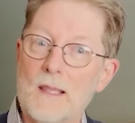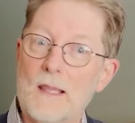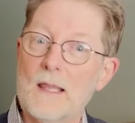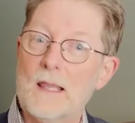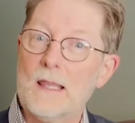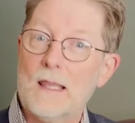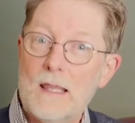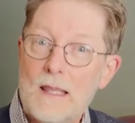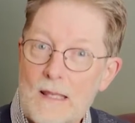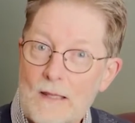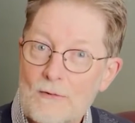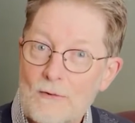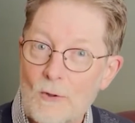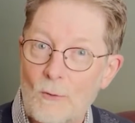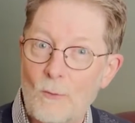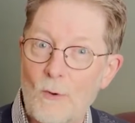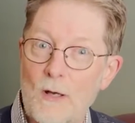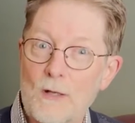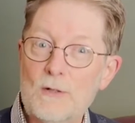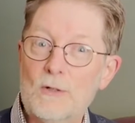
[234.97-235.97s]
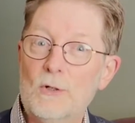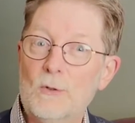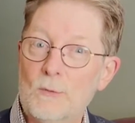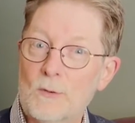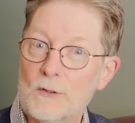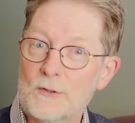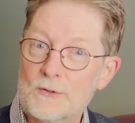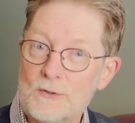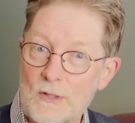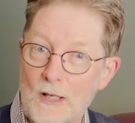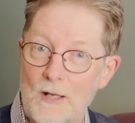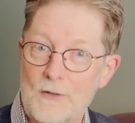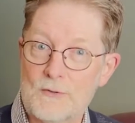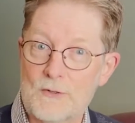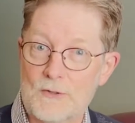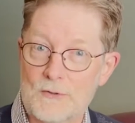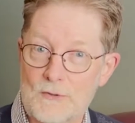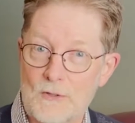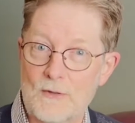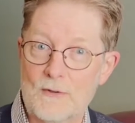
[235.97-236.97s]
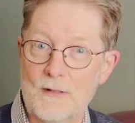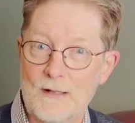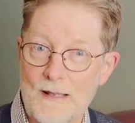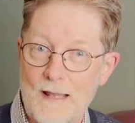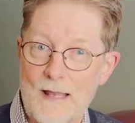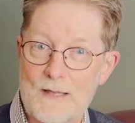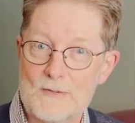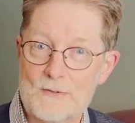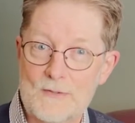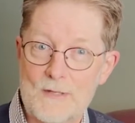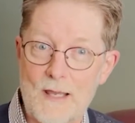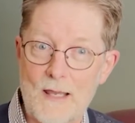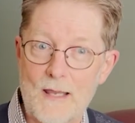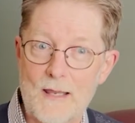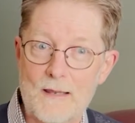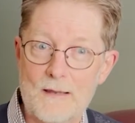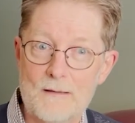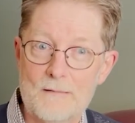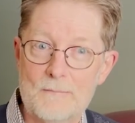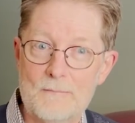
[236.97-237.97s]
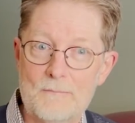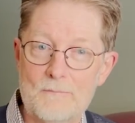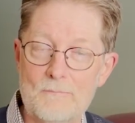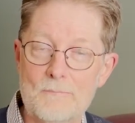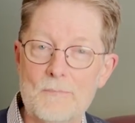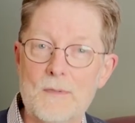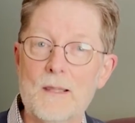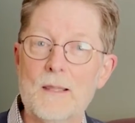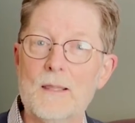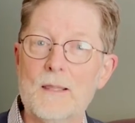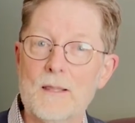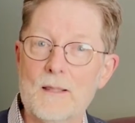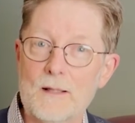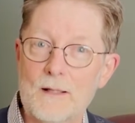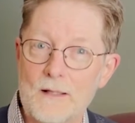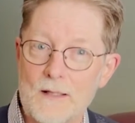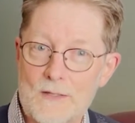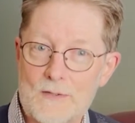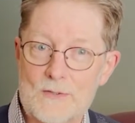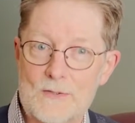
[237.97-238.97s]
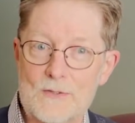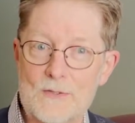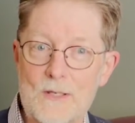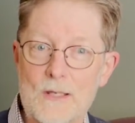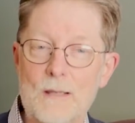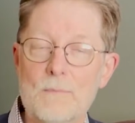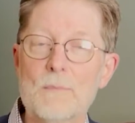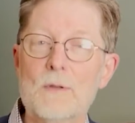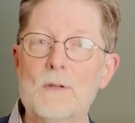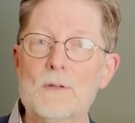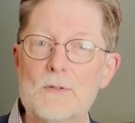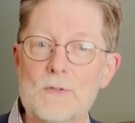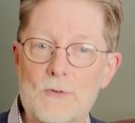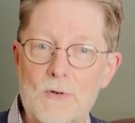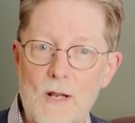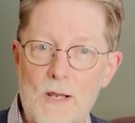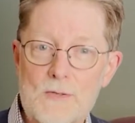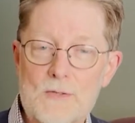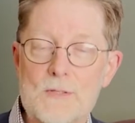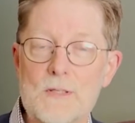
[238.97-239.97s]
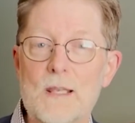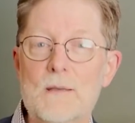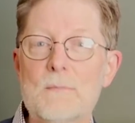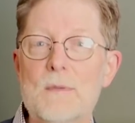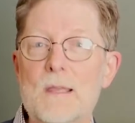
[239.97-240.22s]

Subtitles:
He's the one who will judge us on the last day. Listen to him, trust him,